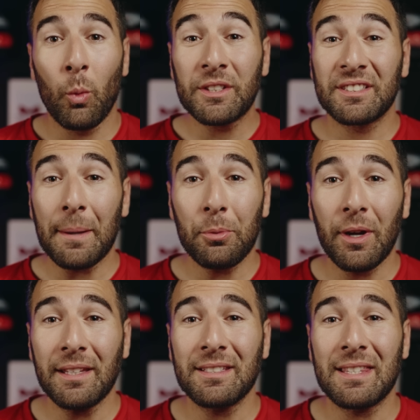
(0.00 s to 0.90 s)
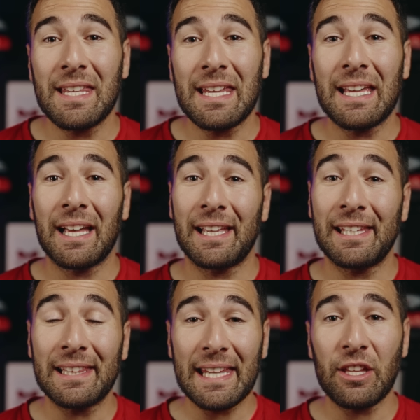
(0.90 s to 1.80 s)
What separates the
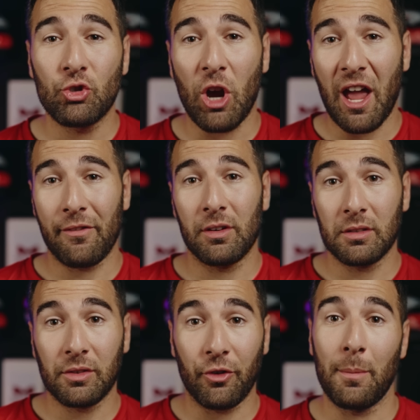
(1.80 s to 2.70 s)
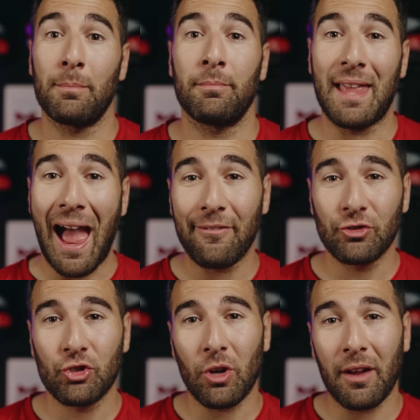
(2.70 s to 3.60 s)
elite drivers from the
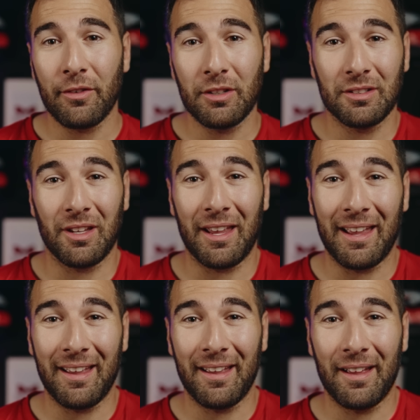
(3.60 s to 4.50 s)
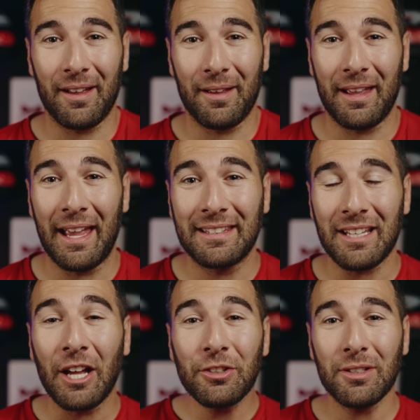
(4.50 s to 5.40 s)
average drivers, it's
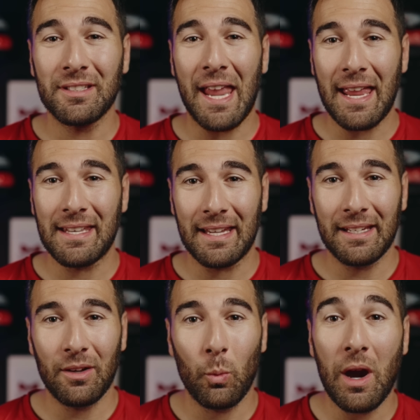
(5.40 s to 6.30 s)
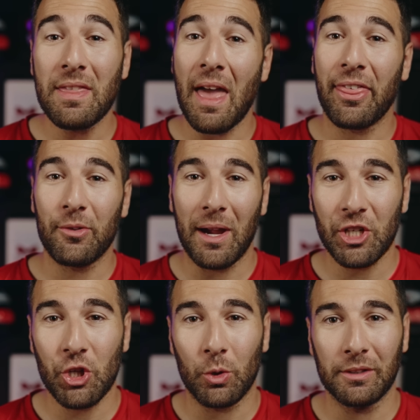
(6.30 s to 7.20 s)
understanding where that
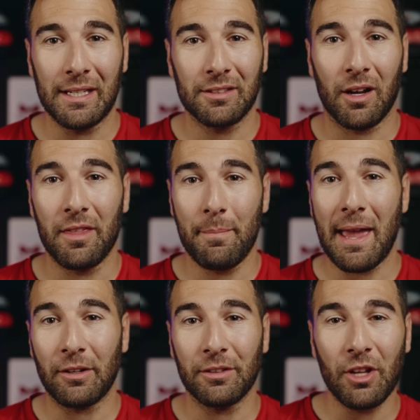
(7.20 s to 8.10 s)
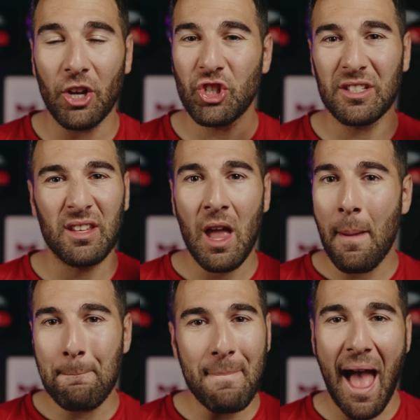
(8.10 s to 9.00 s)
threshold is on the pedal, not just
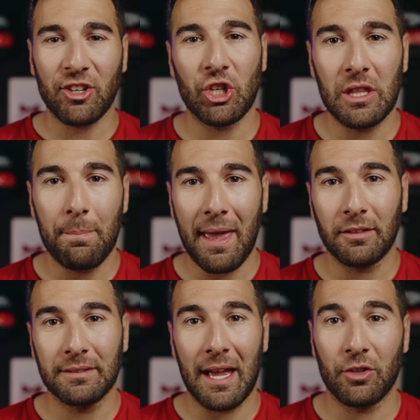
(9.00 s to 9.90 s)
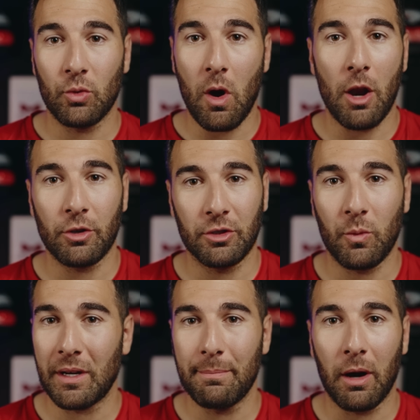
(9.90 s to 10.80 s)
mashing the pedal down to
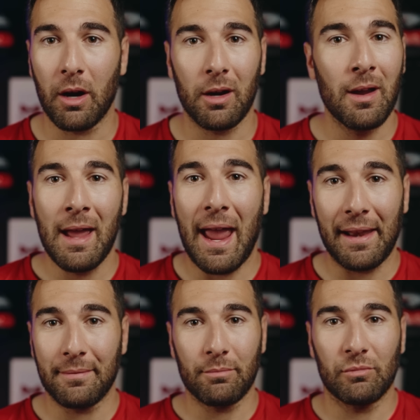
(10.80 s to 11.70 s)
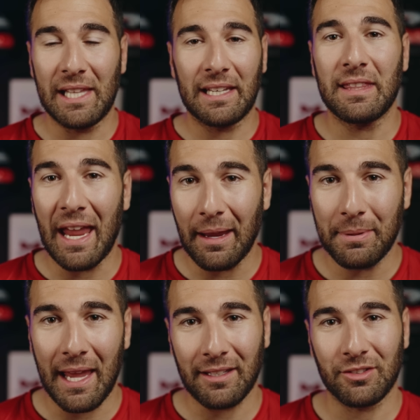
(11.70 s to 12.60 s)
120 bar and letting the
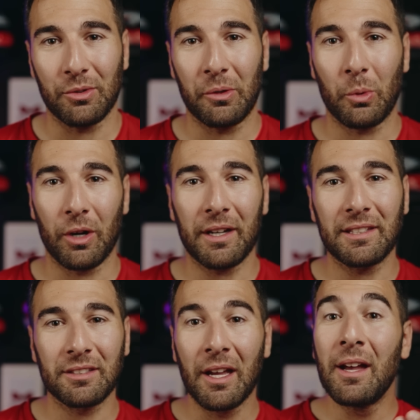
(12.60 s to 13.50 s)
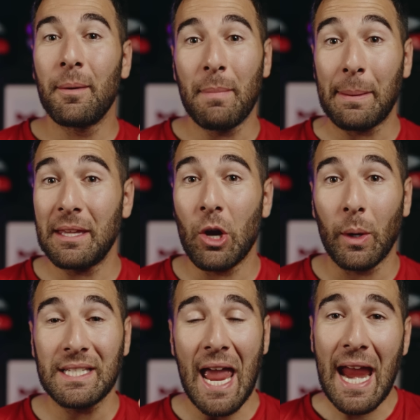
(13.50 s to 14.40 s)
ABS do the work. It's maybe
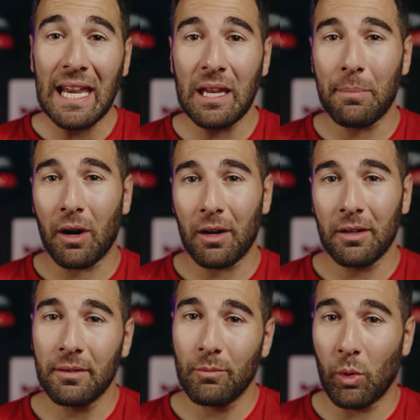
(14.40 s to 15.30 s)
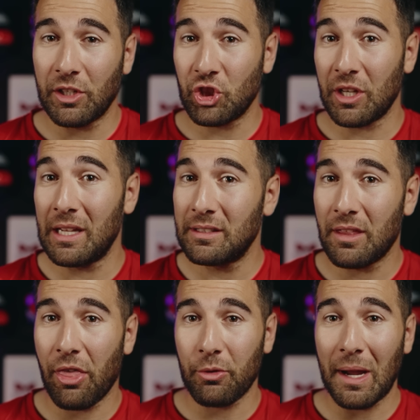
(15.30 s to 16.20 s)
going to 80 bar, which is
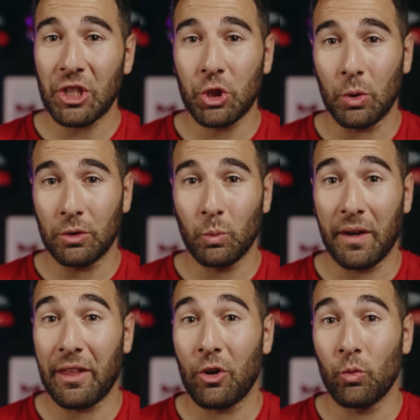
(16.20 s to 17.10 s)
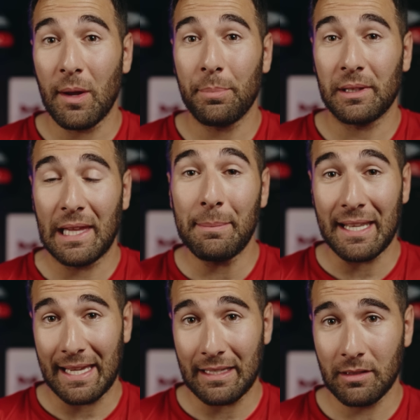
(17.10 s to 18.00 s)
the threshold where the grip
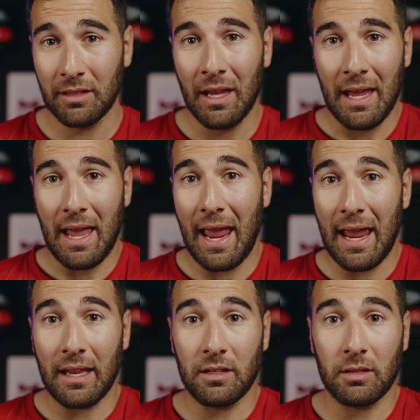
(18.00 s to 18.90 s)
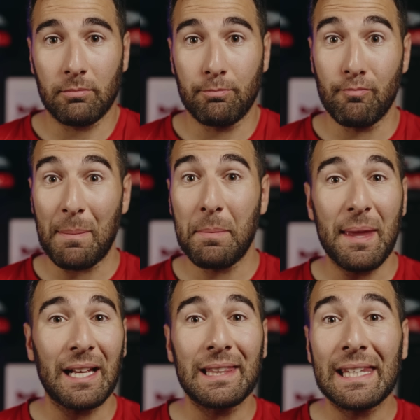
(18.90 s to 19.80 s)
limit is, and maybe
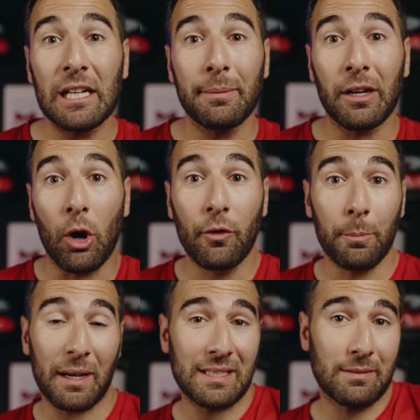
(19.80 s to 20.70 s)
being a little bit over, but